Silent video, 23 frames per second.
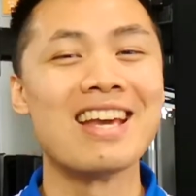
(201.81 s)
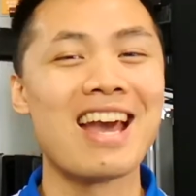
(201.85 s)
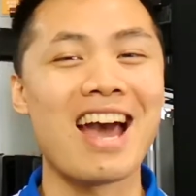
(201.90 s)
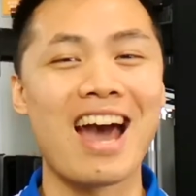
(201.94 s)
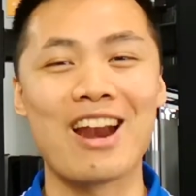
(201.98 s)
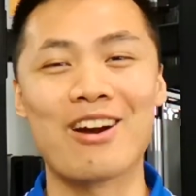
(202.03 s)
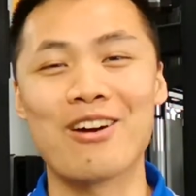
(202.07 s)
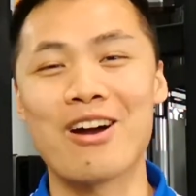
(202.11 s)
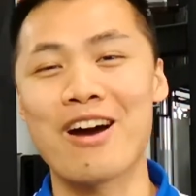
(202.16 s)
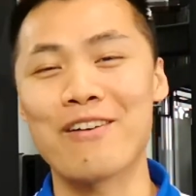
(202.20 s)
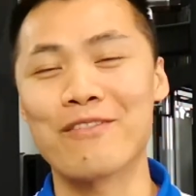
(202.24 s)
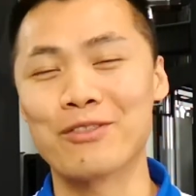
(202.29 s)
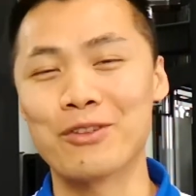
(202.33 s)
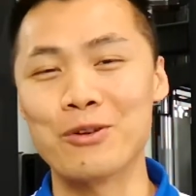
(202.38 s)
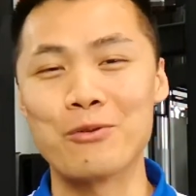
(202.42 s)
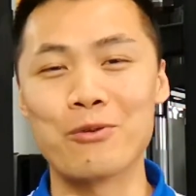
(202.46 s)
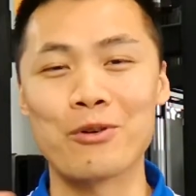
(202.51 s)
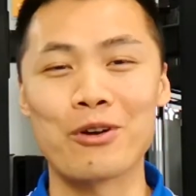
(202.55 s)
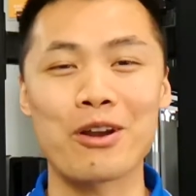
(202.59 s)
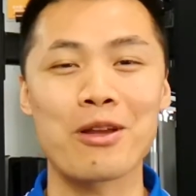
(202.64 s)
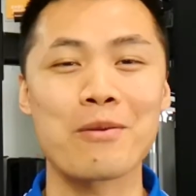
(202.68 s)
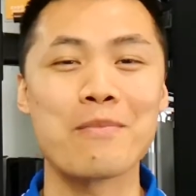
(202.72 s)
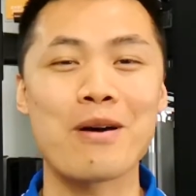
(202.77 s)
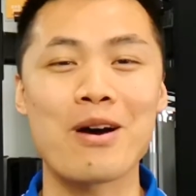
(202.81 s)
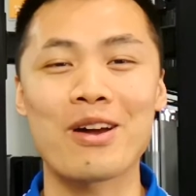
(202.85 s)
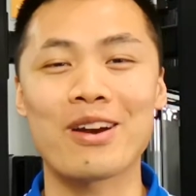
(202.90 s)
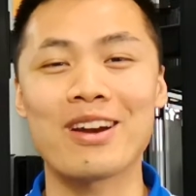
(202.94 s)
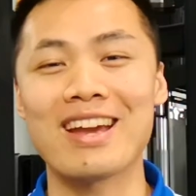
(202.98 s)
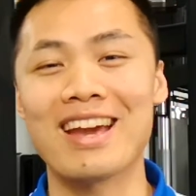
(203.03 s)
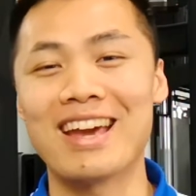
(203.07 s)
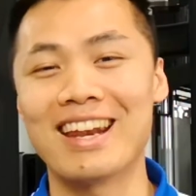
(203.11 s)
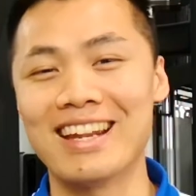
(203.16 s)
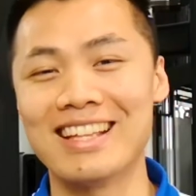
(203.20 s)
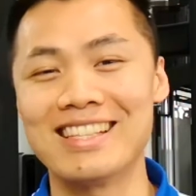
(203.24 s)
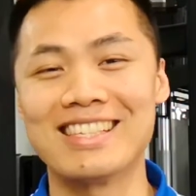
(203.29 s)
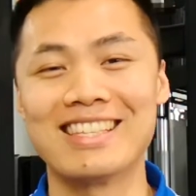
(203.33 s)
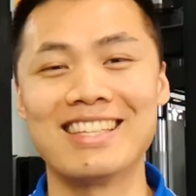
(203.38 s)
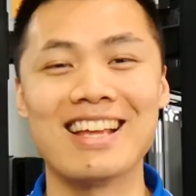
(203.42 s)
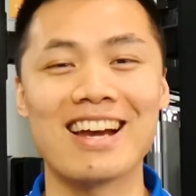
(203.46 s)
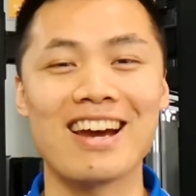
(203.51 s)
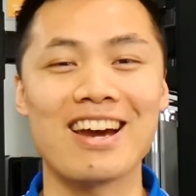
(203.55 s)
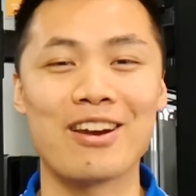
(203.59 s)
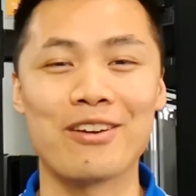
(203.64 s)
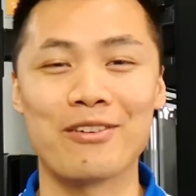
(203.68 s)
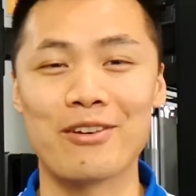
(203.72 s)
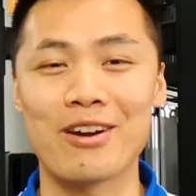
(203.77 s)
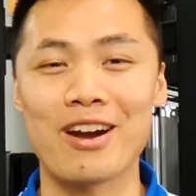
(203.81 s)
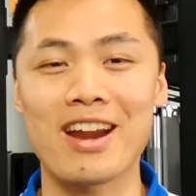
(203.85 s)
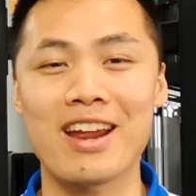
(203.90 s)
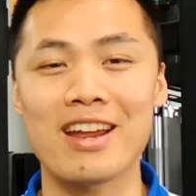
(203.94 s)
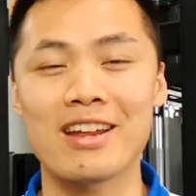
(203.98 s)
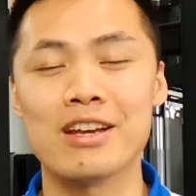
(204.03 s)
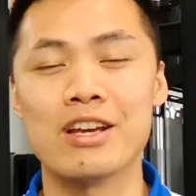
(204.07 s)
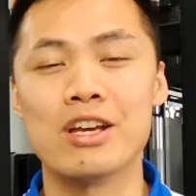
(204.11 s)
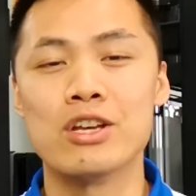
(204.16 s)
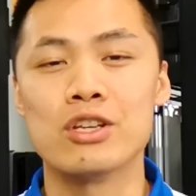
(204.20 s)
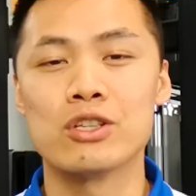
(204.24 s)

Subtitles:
I don't have to worry about it and it's done, right?